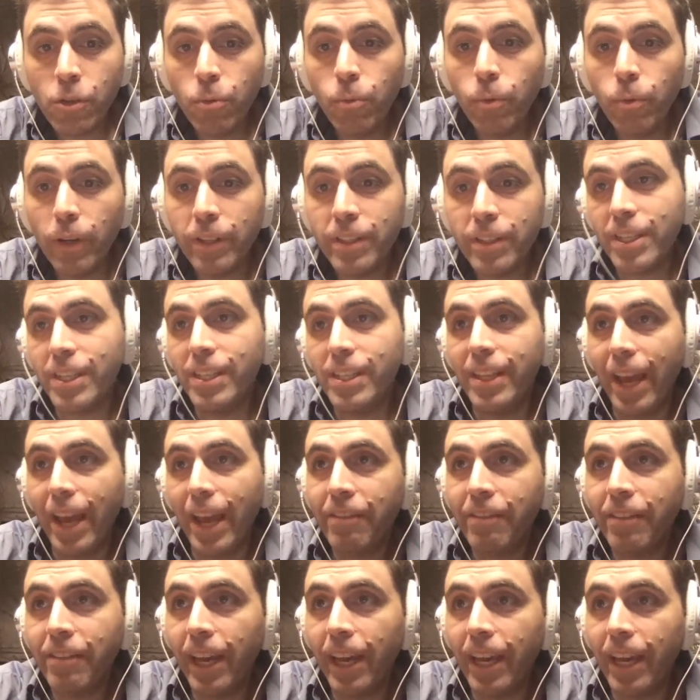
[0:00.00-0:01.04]
want to
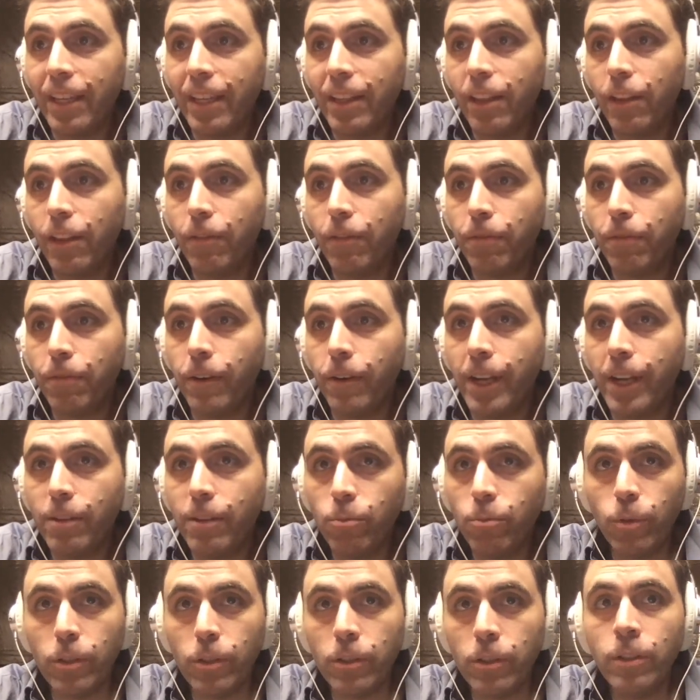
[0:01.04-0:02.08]
navigate the front
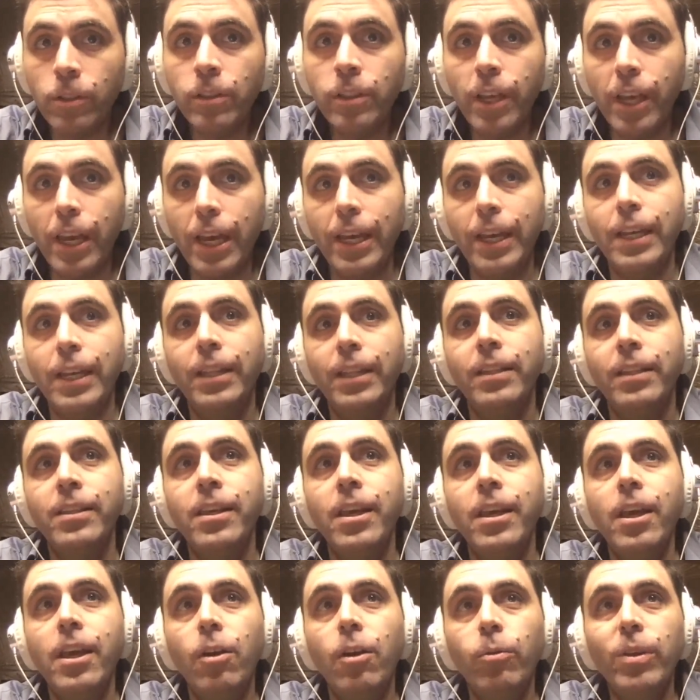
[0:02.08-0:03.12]
end world. And
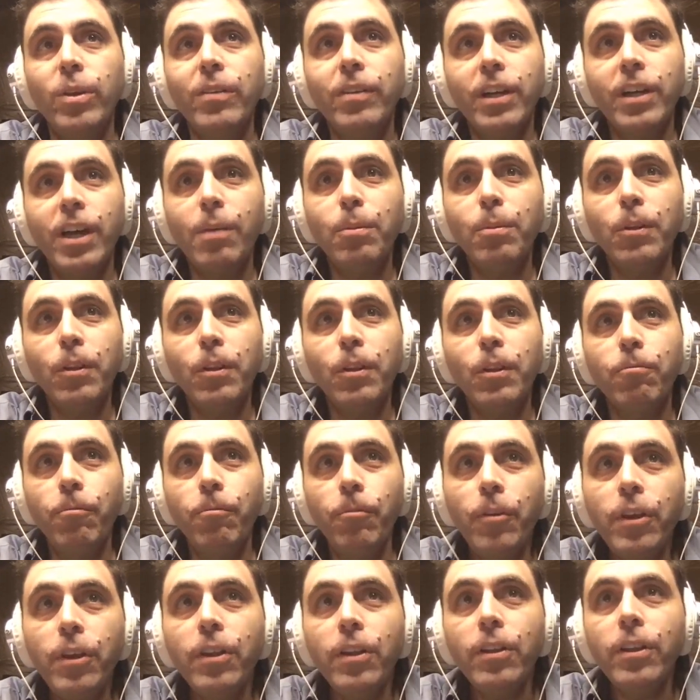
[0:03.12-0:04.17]
we have a couple of
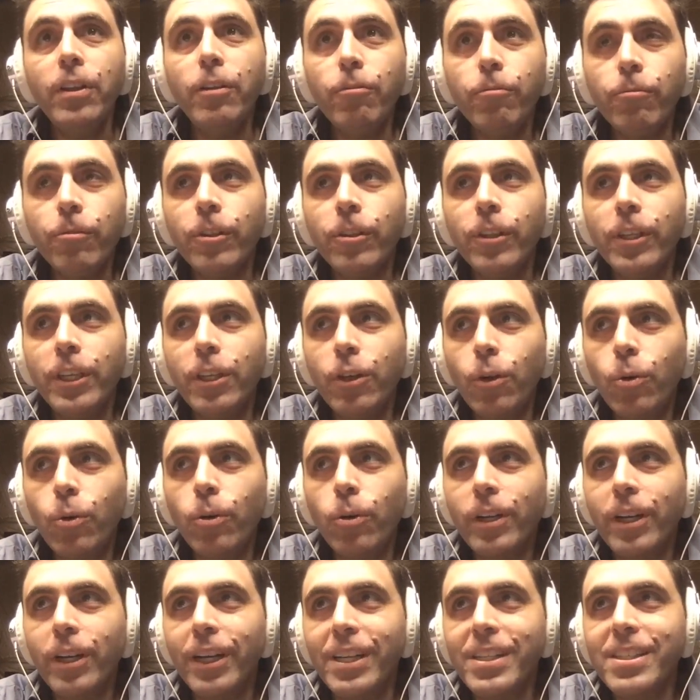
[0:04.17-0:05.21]
really, really
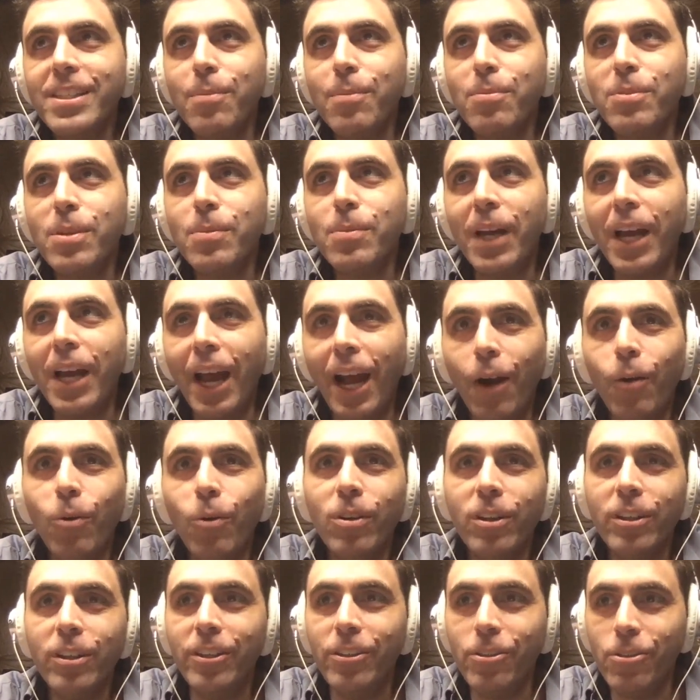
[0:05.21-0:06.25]
core concepts about how
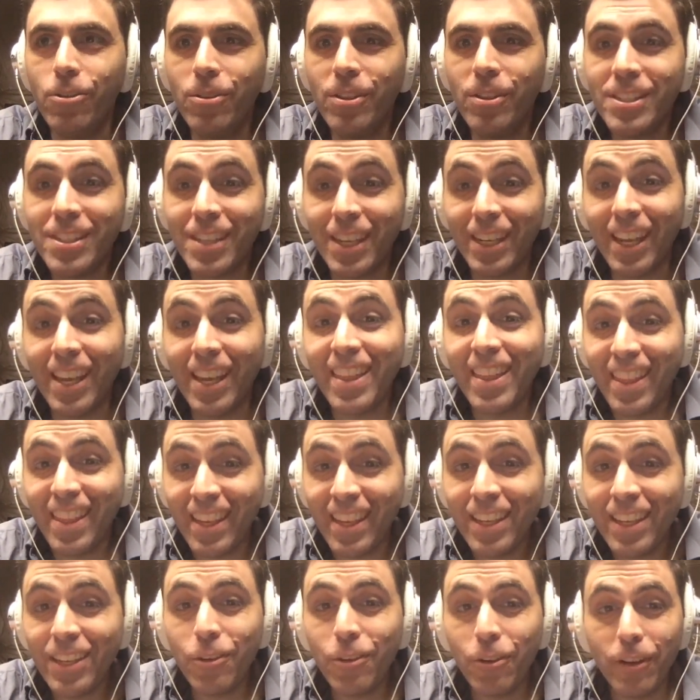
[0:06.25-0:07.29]
we're going to do this. And I
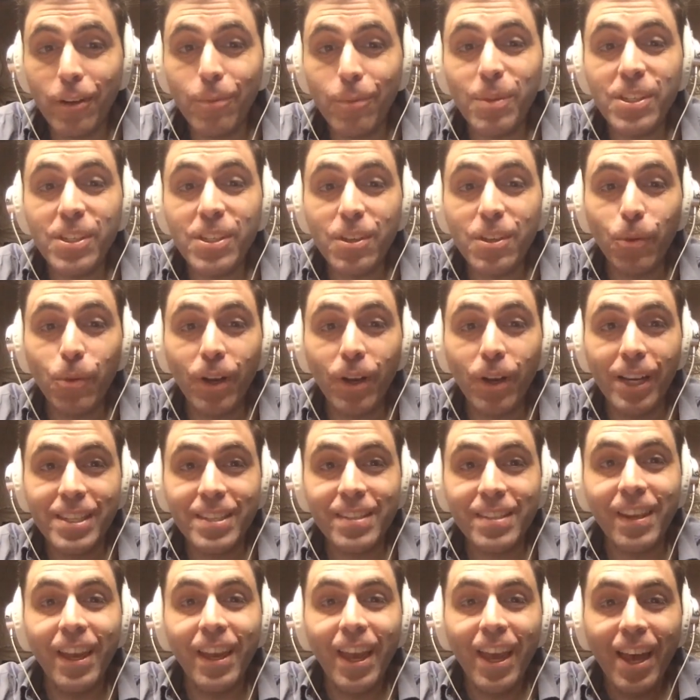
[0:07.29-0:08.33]
think you're going to be
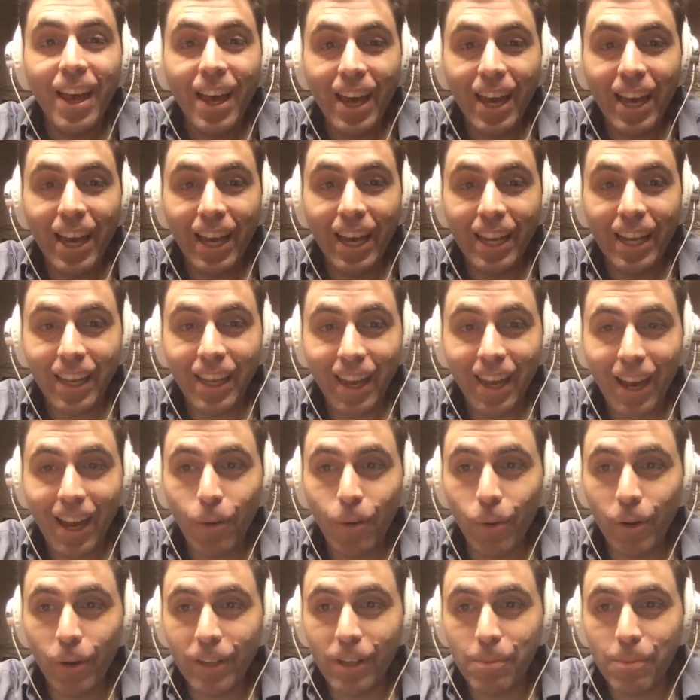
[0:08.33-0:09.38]
surprised at how
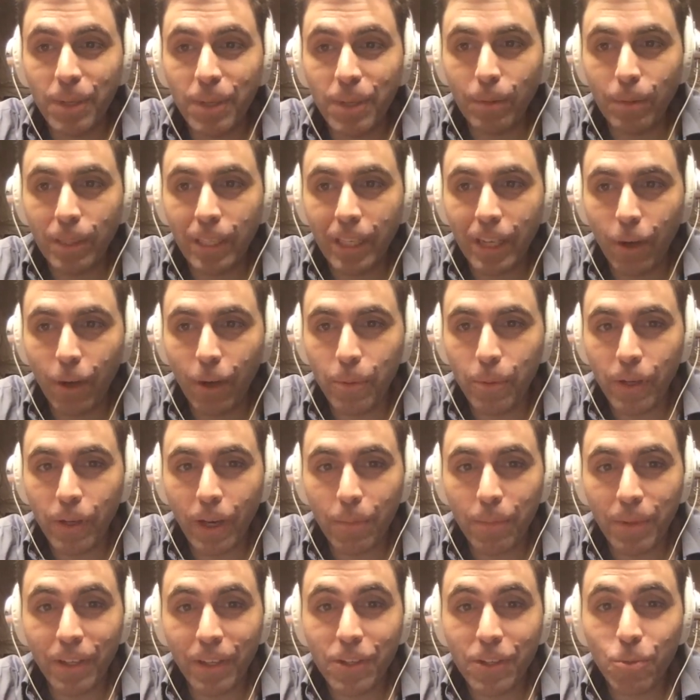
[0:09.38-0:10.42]
we're going to be to help you
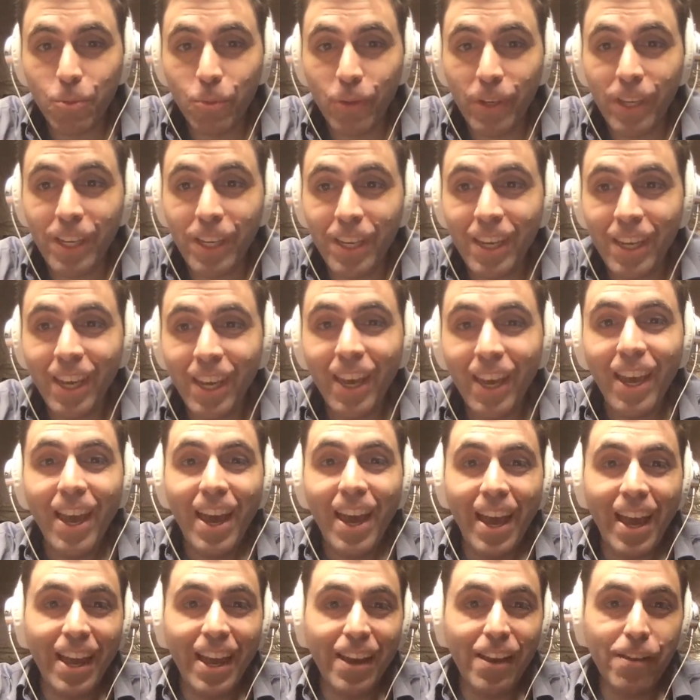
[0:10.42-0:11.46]
out because we
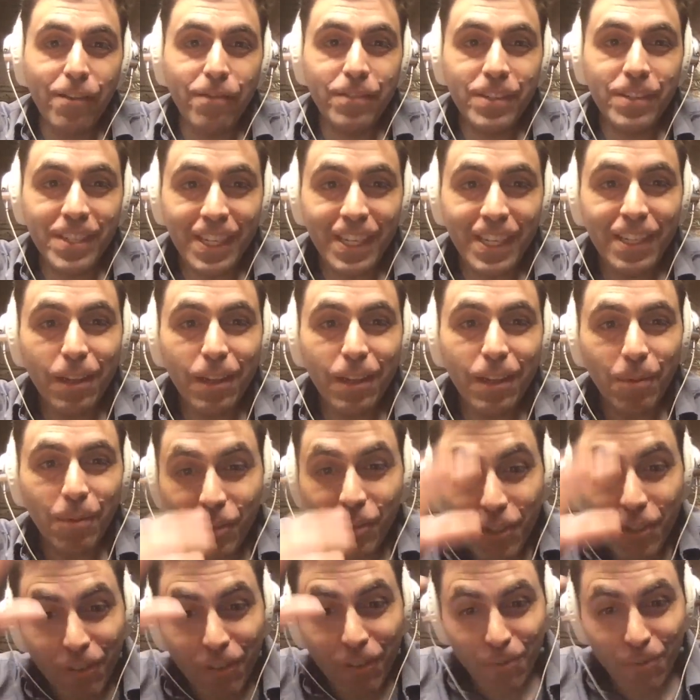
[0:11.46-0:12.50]
have seen a bunch
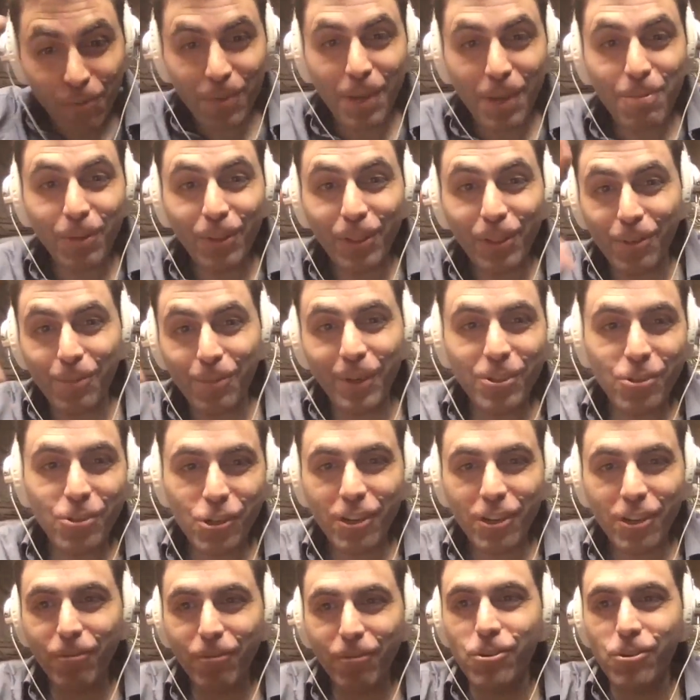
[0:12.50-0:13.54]
of different people in a bunch of
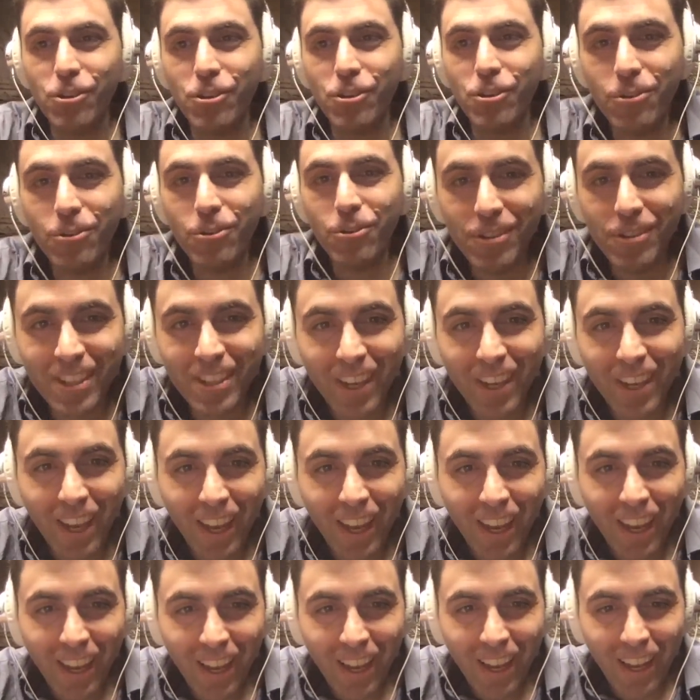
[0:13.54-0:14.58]
different shoes,
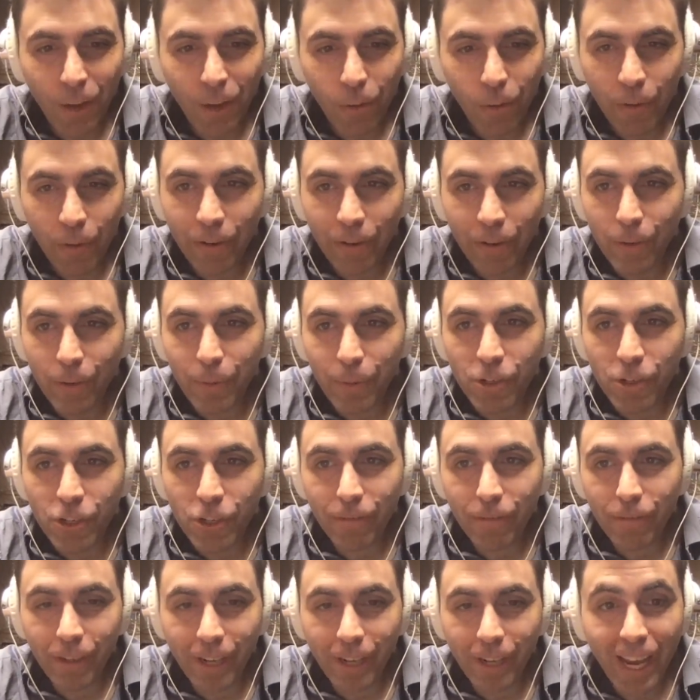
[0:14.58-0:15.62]
wearing a bunch of
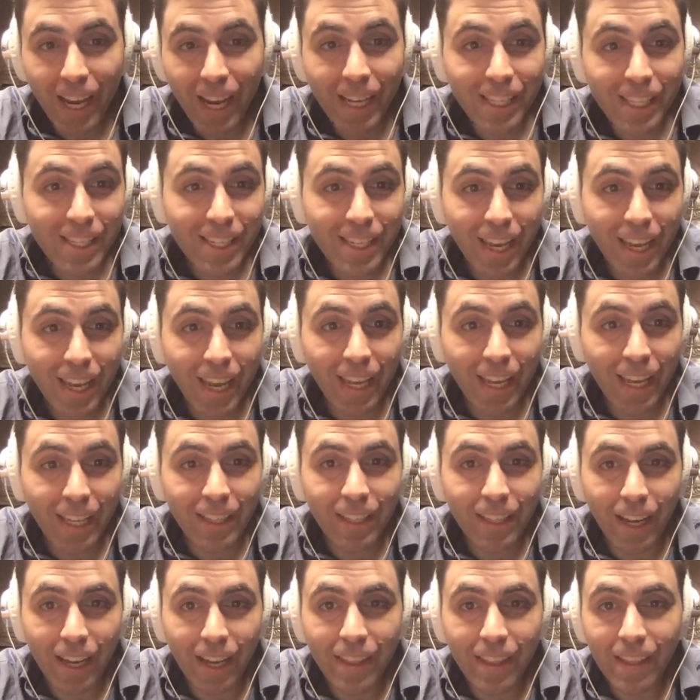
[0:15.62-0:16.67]
different hats,
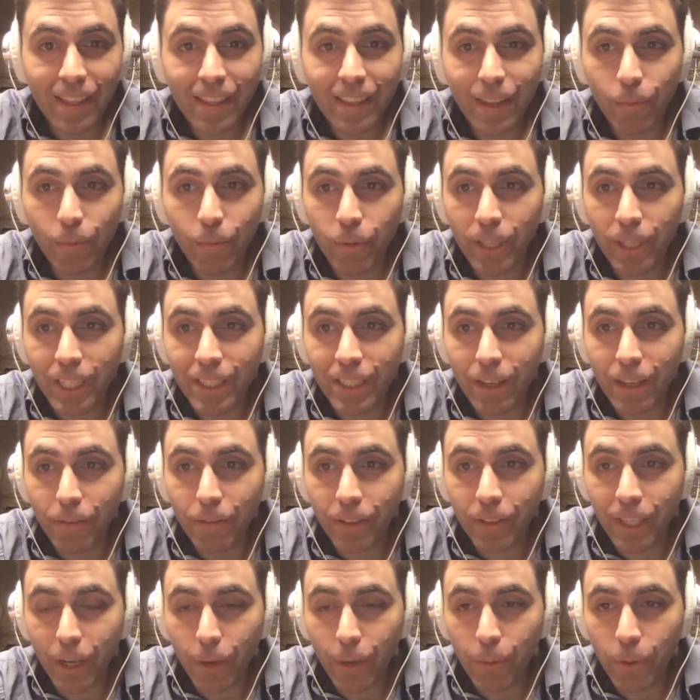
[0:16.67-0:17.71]
and I think that we can
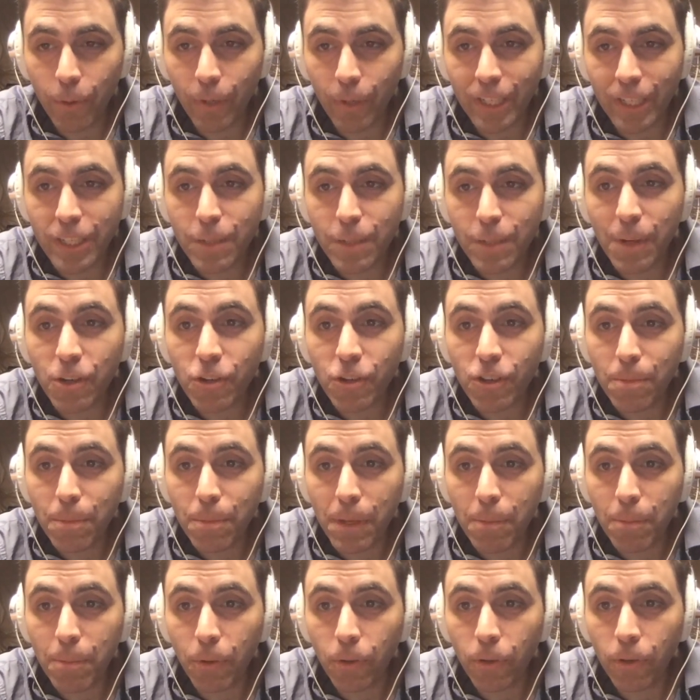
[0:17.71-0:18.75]
definitely help you out, especially
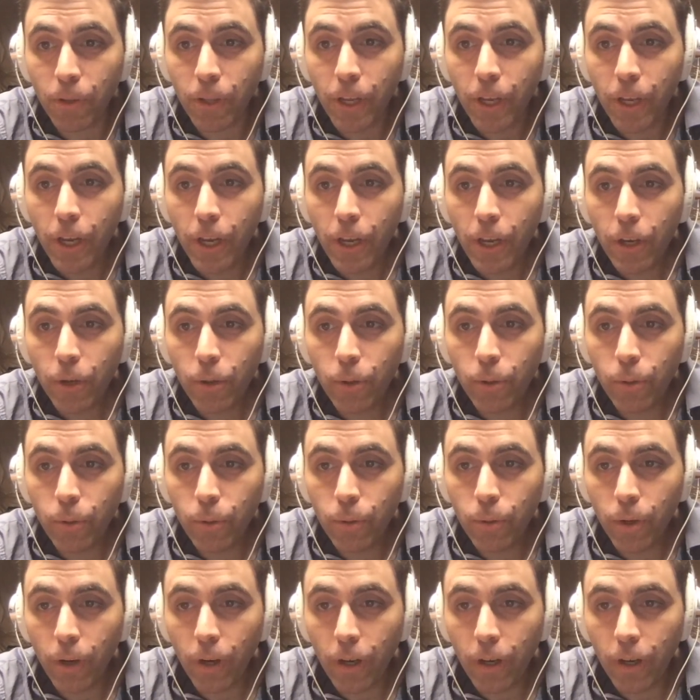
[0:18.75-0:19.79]
people
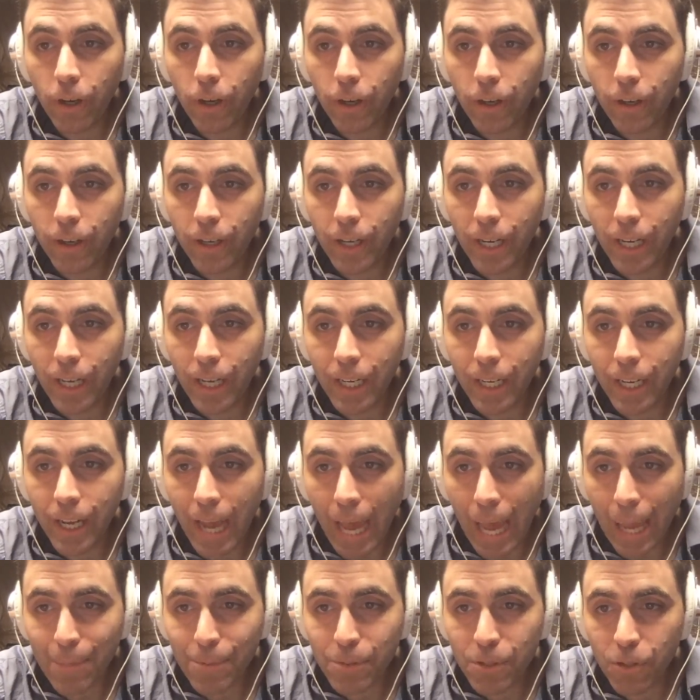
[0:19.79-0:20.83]
who are
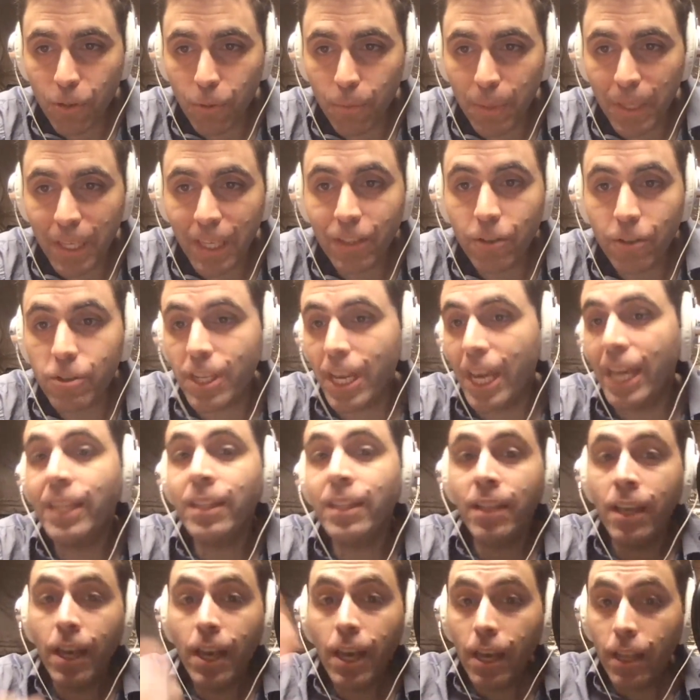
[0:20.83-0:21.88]
absolute beginners. And
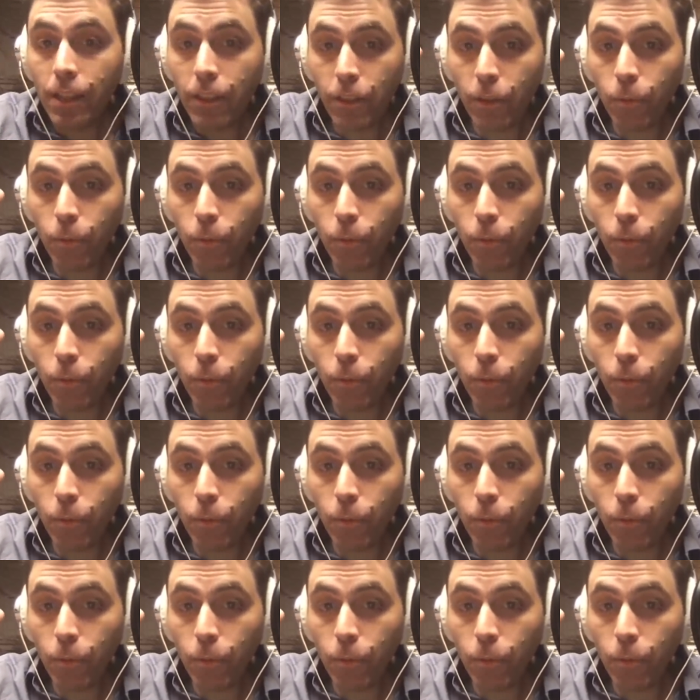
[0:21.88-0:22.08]
the